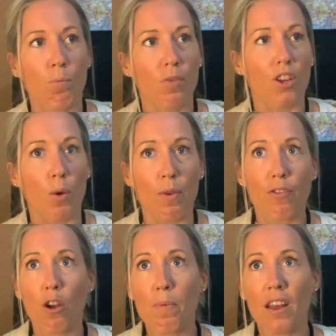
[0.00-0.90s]
you know, we've
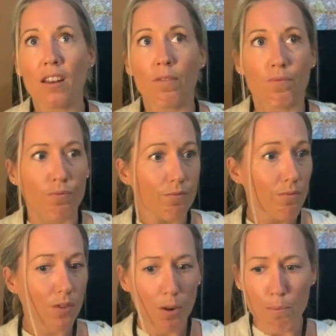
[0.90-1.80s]
come in
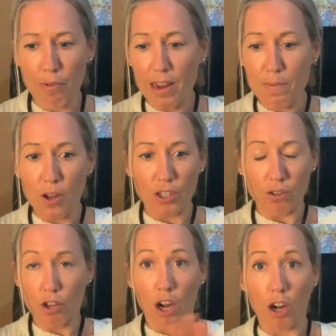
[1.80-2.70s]
pretty
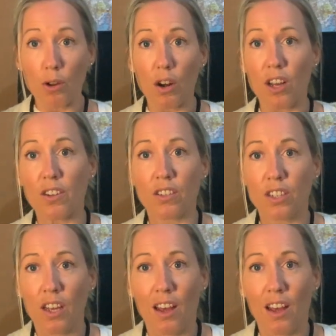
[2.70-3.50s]
much clueless,